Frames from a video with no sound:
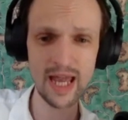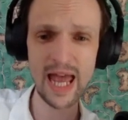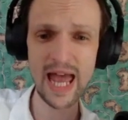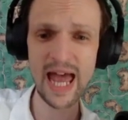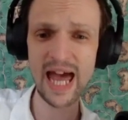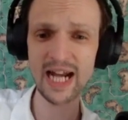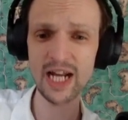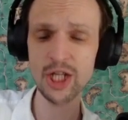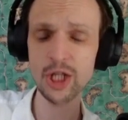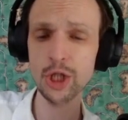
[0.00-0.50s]

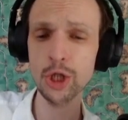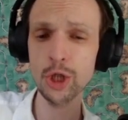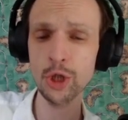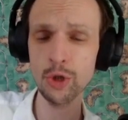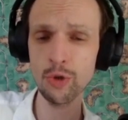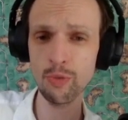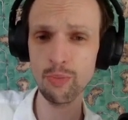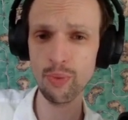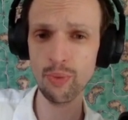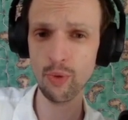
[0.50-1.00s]
added
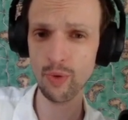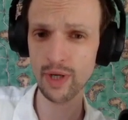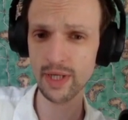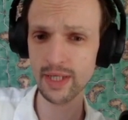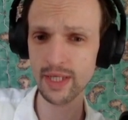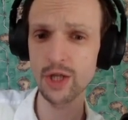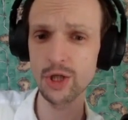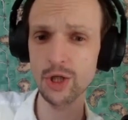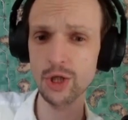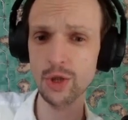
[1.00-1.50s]
2
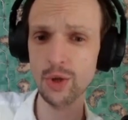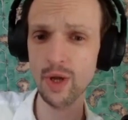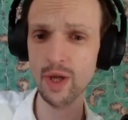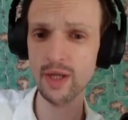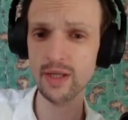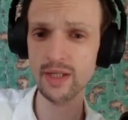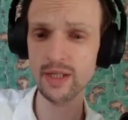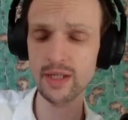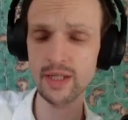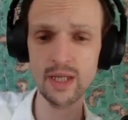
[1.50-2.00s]
points to
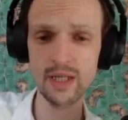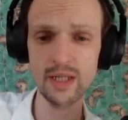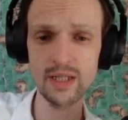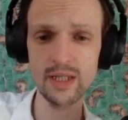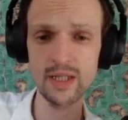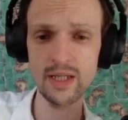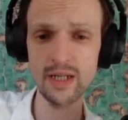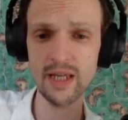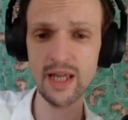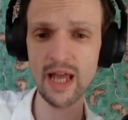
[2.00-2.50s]
his
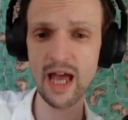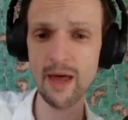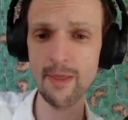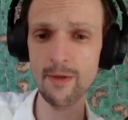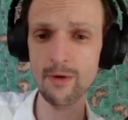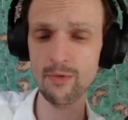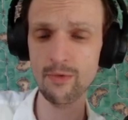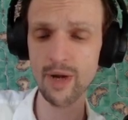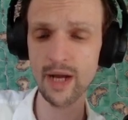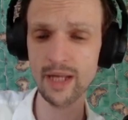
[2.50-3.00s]
city at
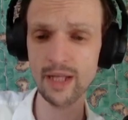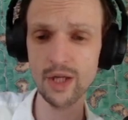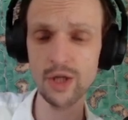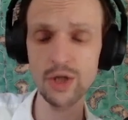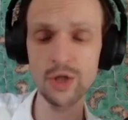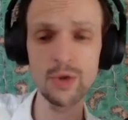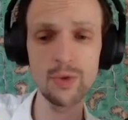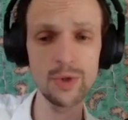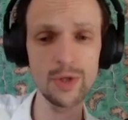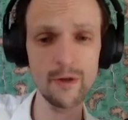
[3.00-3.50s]
the right
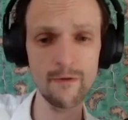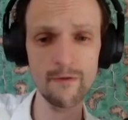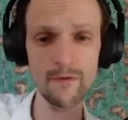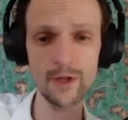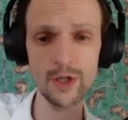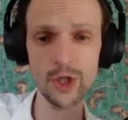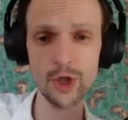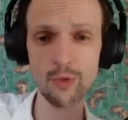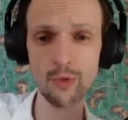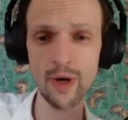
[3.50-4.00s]
using
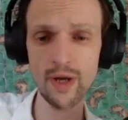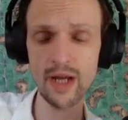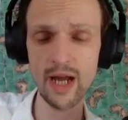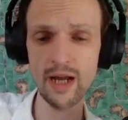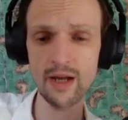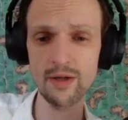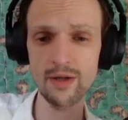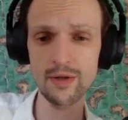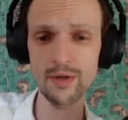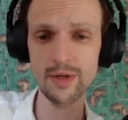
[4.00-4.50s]
this
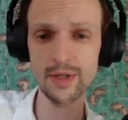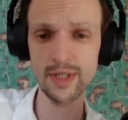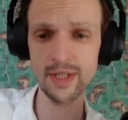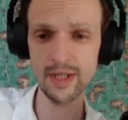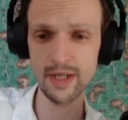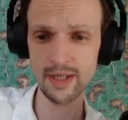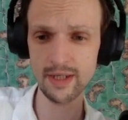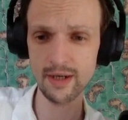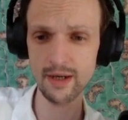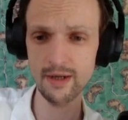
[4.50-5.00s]
triangular
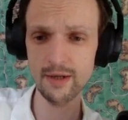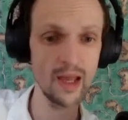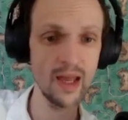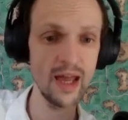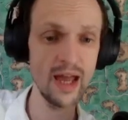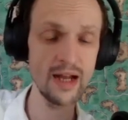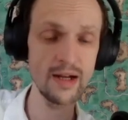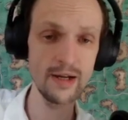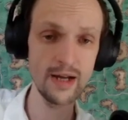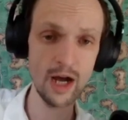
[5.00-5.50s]
city tile.
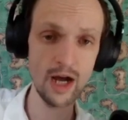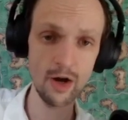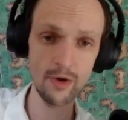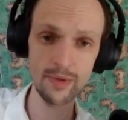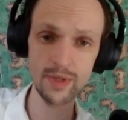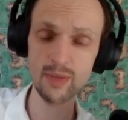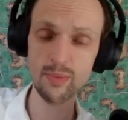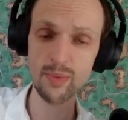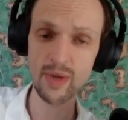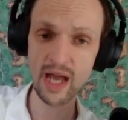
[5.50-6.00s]
And now
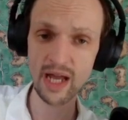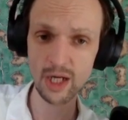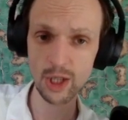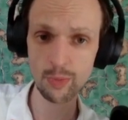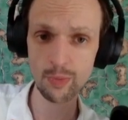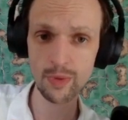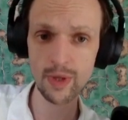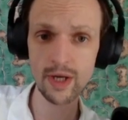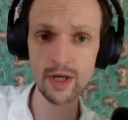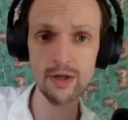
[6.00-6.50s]
the
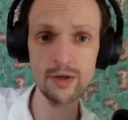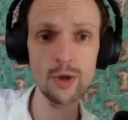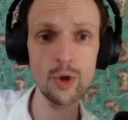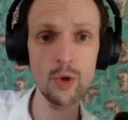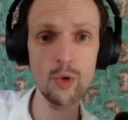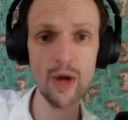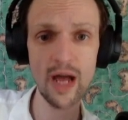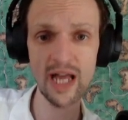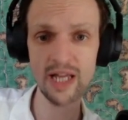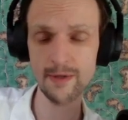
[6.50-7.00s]
Spanish player,
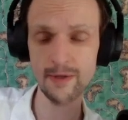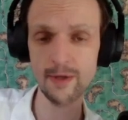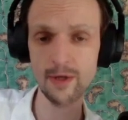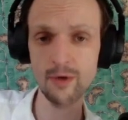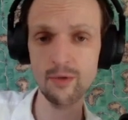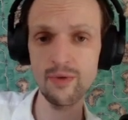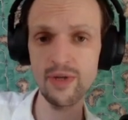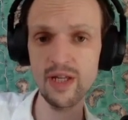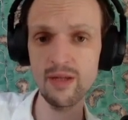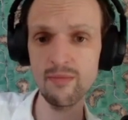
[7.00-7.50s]
who has the
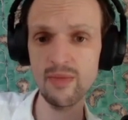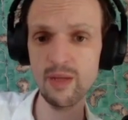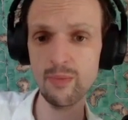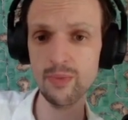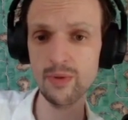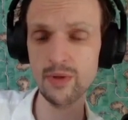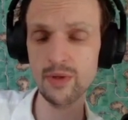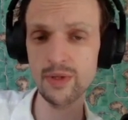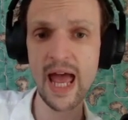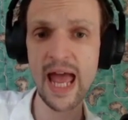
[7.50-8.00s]
green
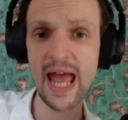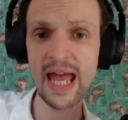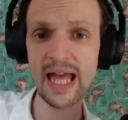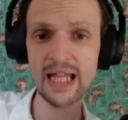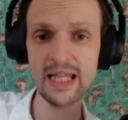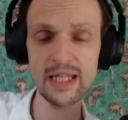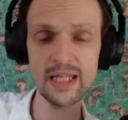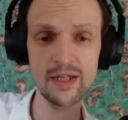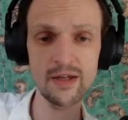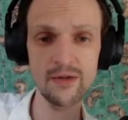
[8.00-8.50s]
meeples
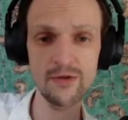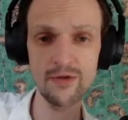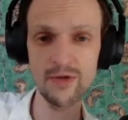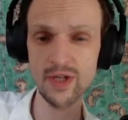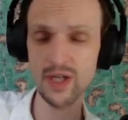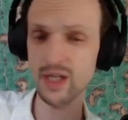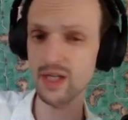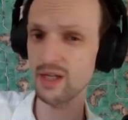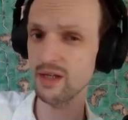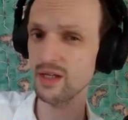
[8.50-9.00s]
and
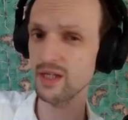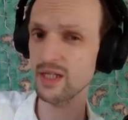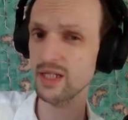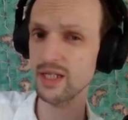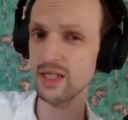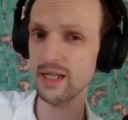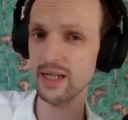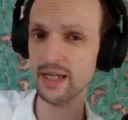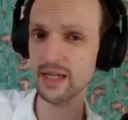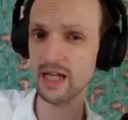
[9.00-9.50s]
the
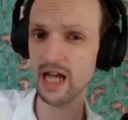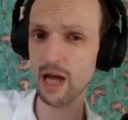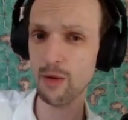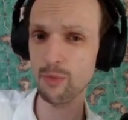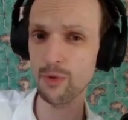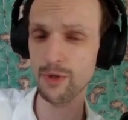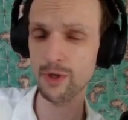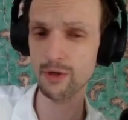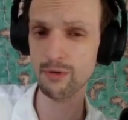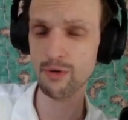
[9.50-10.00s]
city
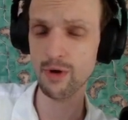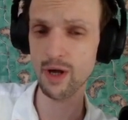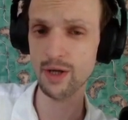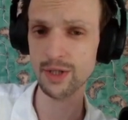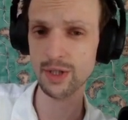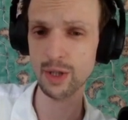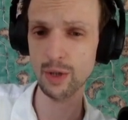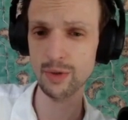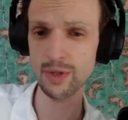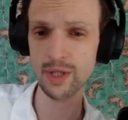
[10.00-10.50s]
cap with the
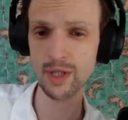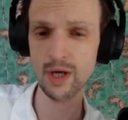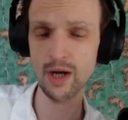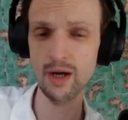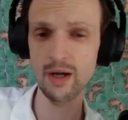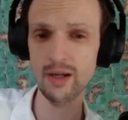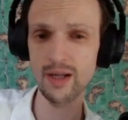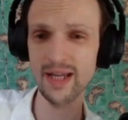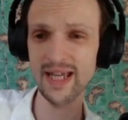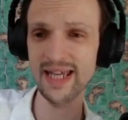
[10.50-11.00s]
crossroads
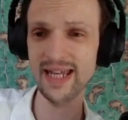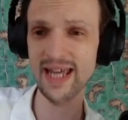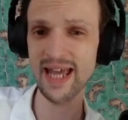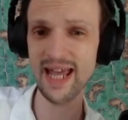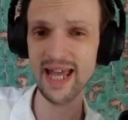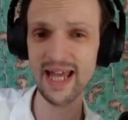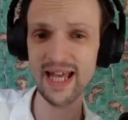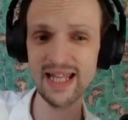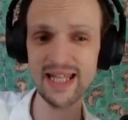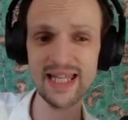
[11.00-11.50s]
tile in
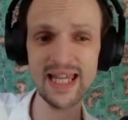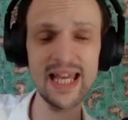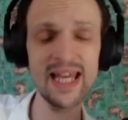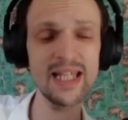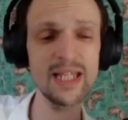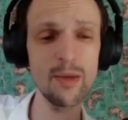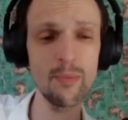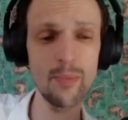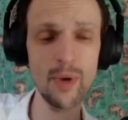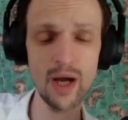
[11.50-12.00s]
hand,
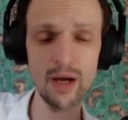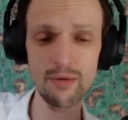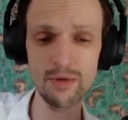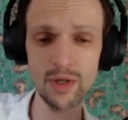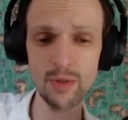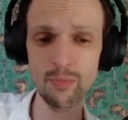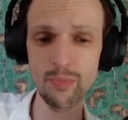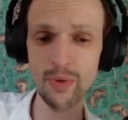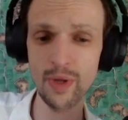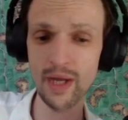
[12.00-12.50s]
is about
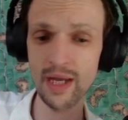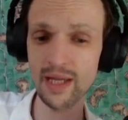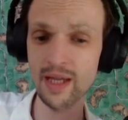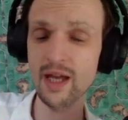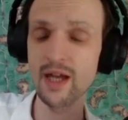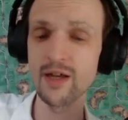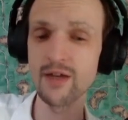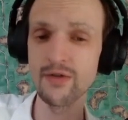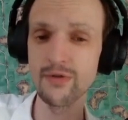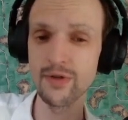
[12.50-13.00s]
to play
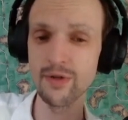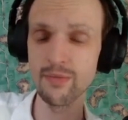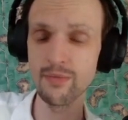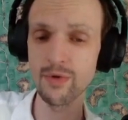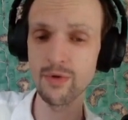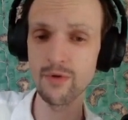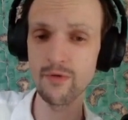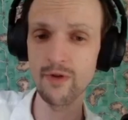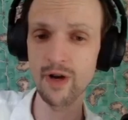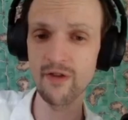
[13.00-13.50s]
the
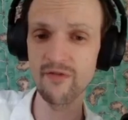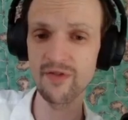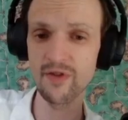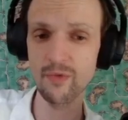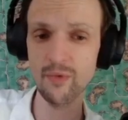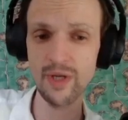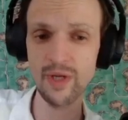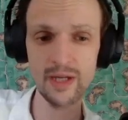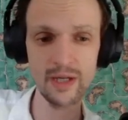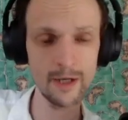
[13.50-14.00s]
move of
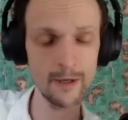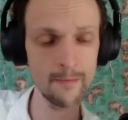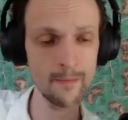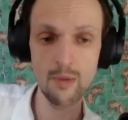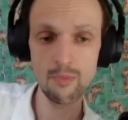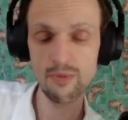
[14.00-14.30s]
the week.